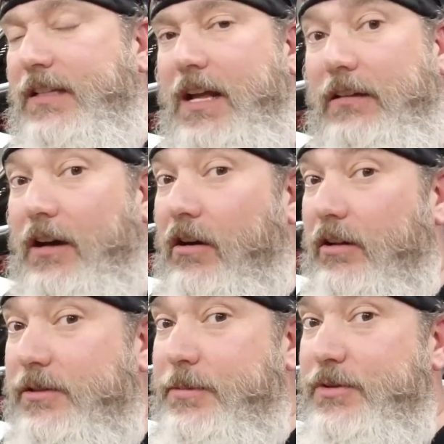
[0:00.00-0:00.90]
Donald
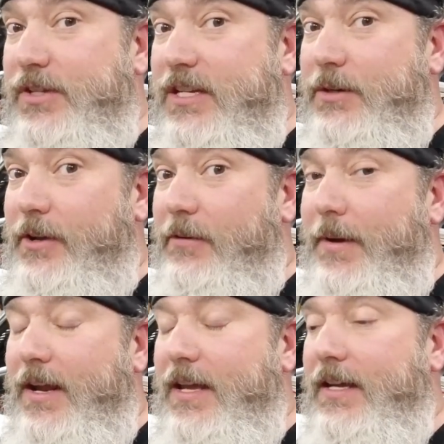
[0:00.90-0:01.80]
Garlick's museum with
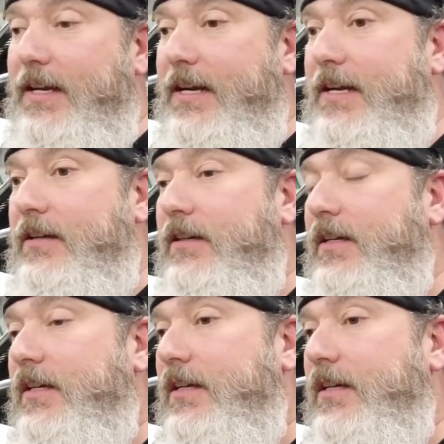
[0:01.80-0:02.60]
everybody hanging out.